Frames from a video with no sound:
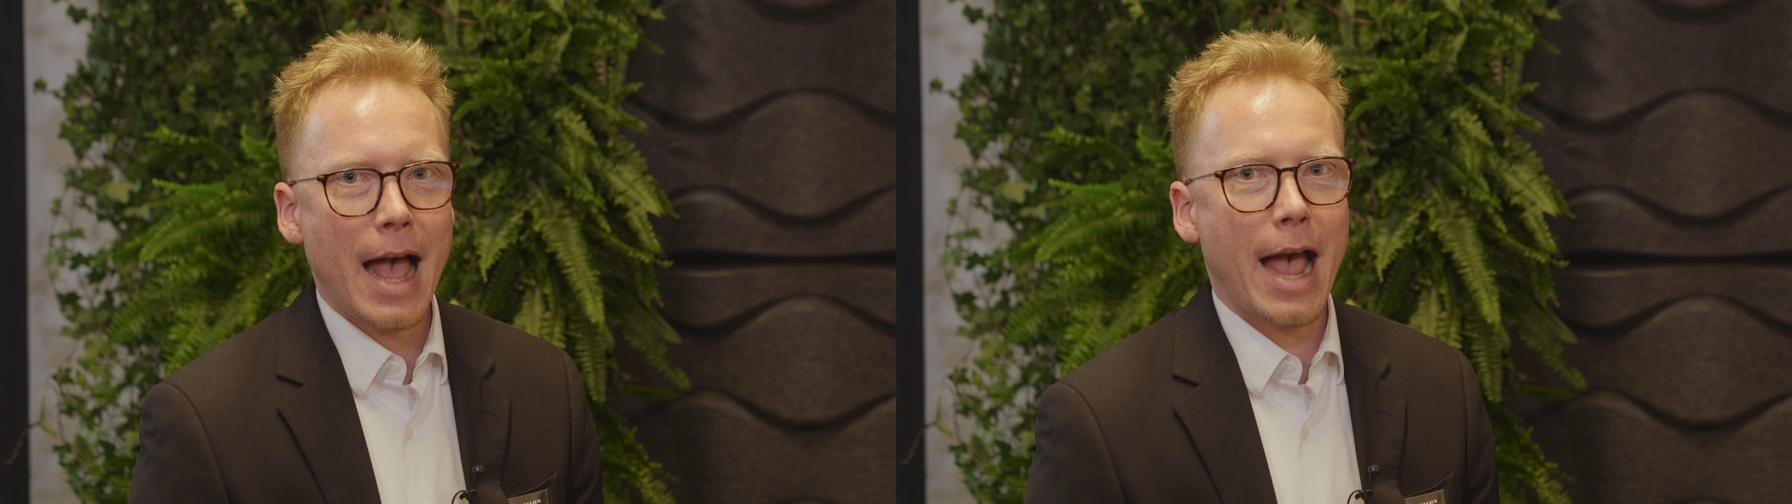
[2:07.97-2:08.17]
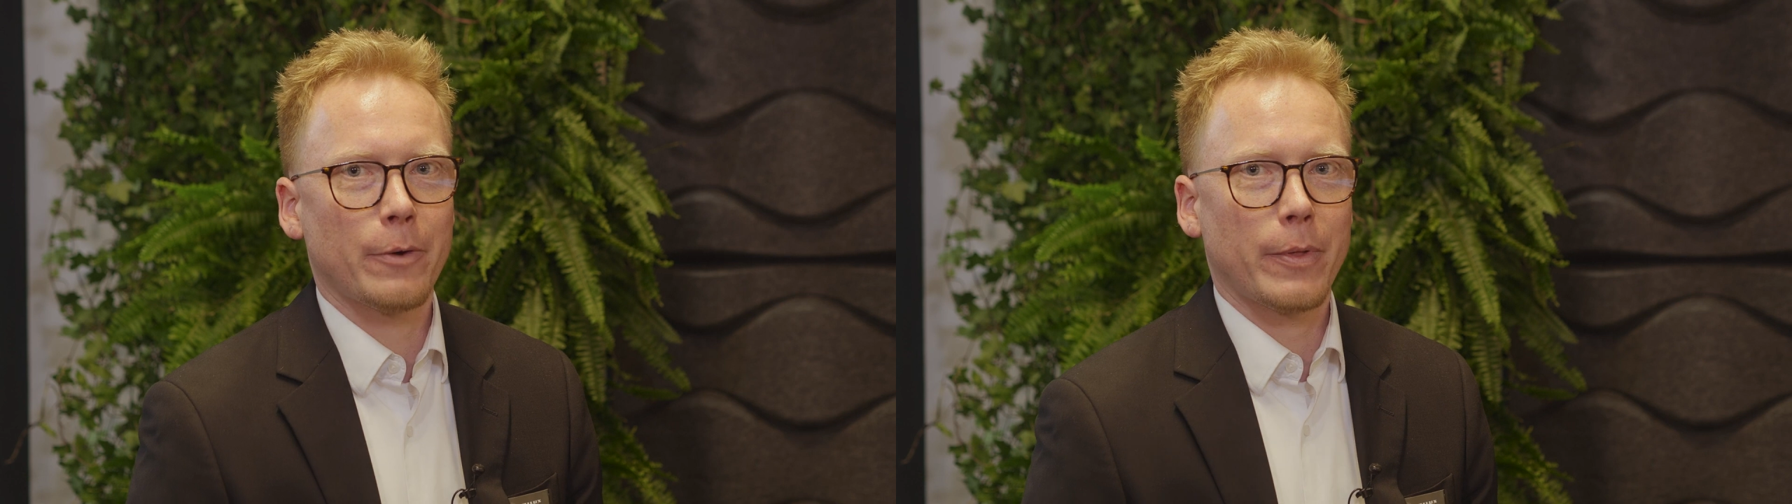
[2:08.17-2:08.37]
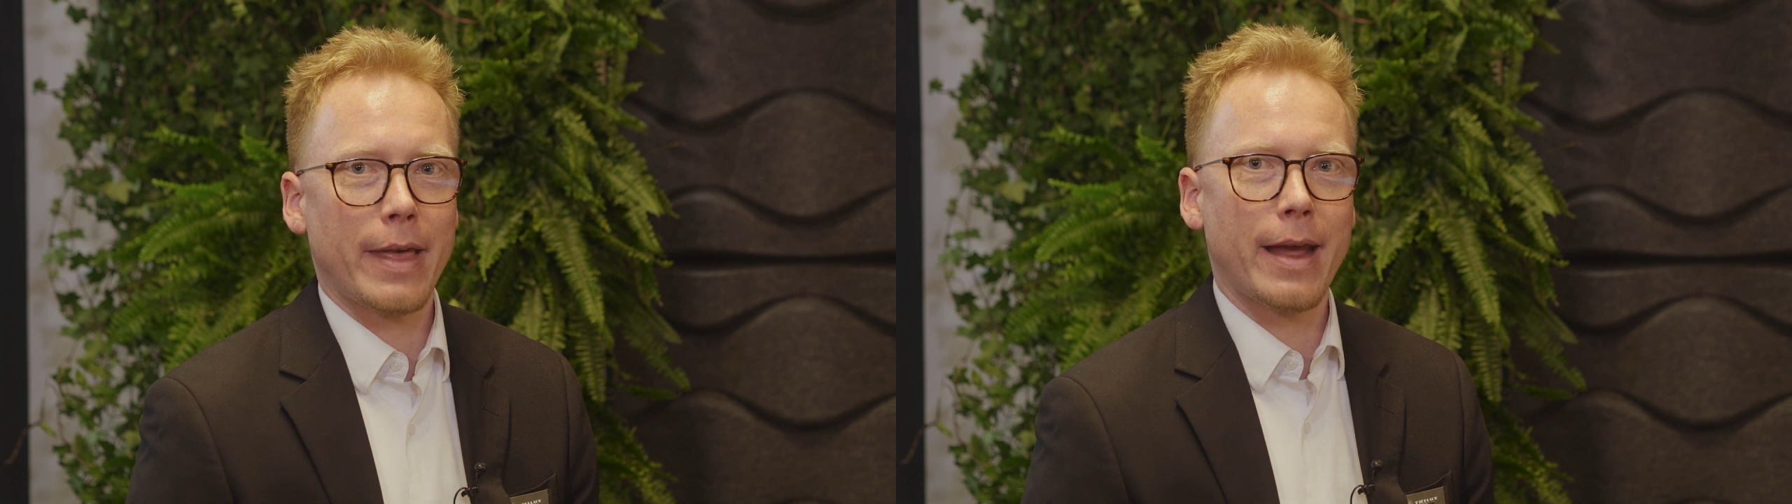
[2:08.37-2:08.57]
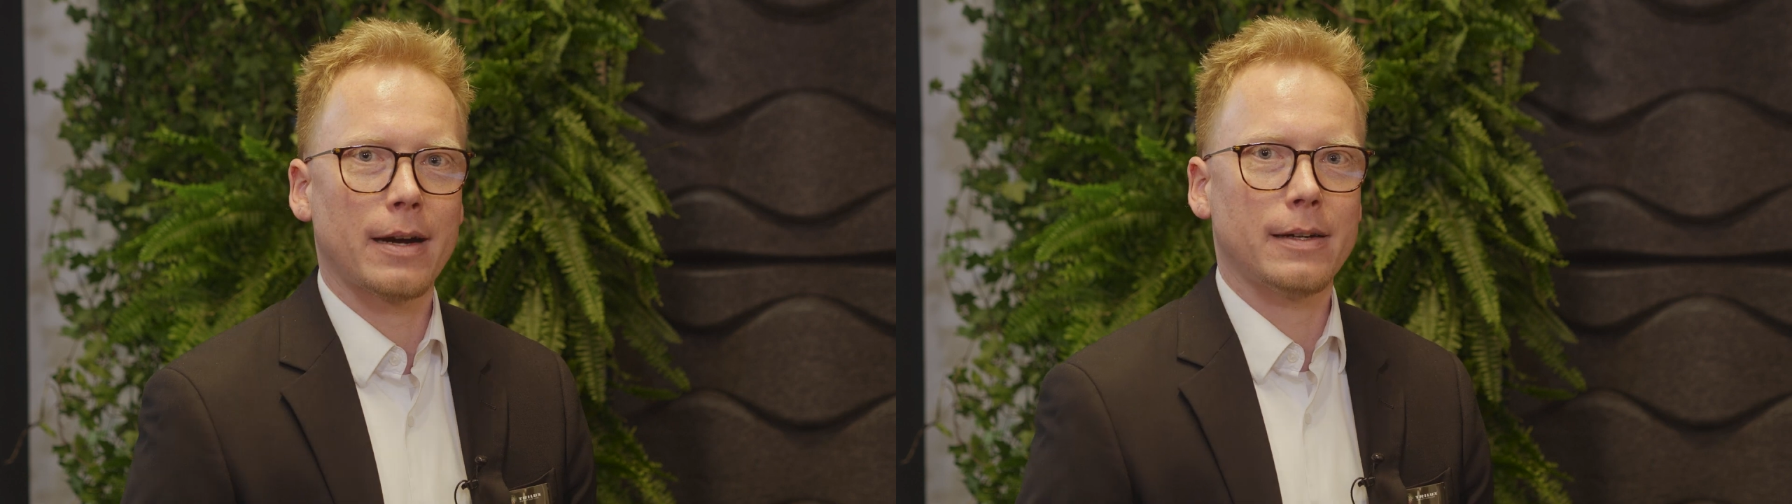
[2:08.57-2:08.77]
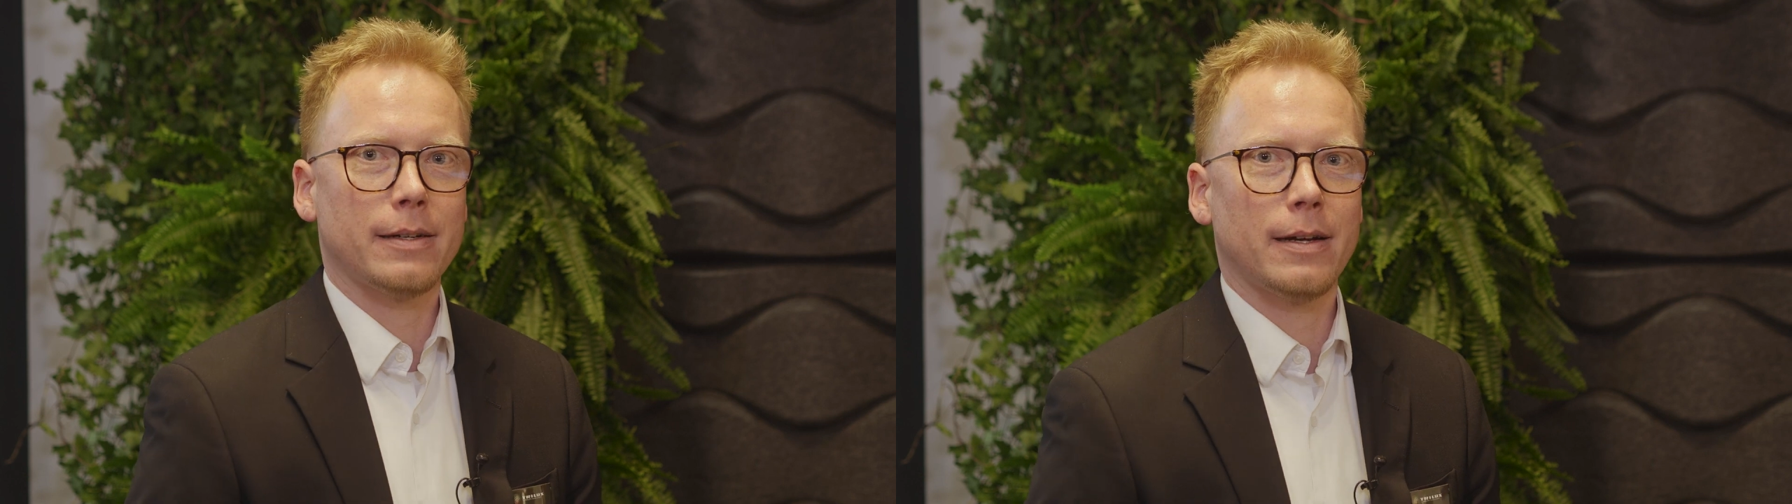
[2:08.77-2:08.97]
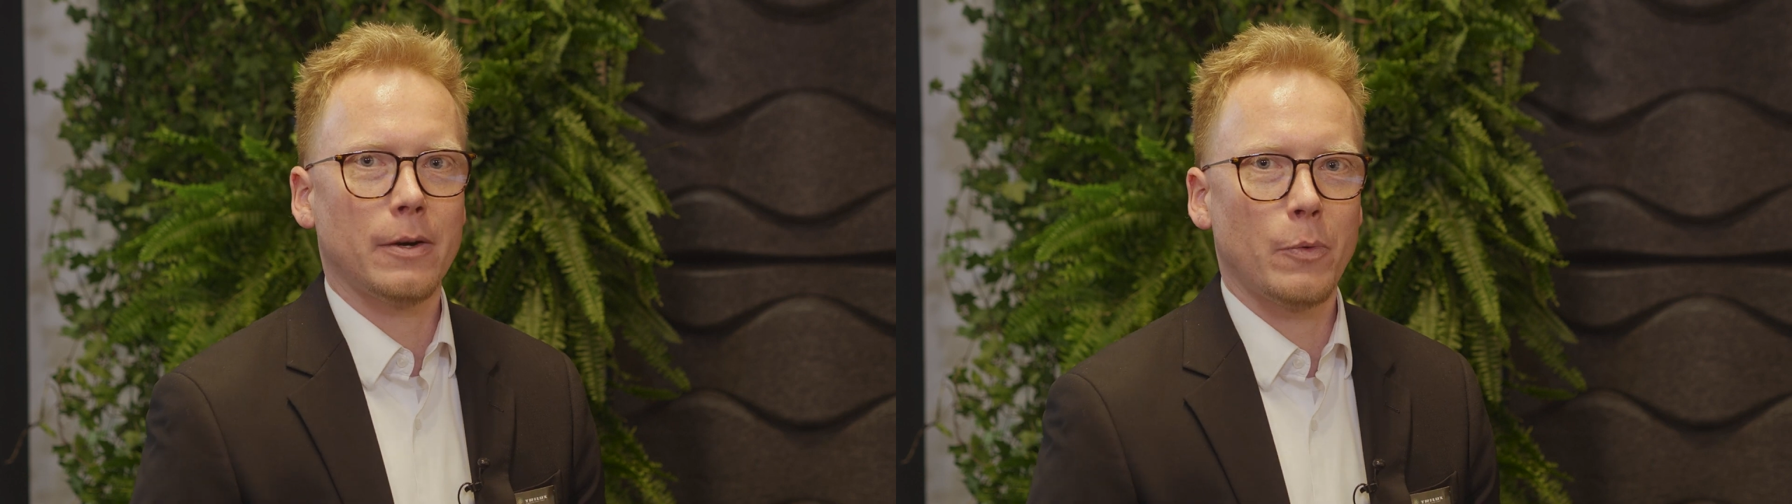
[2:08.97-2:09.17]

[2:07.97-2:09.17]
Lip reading: And there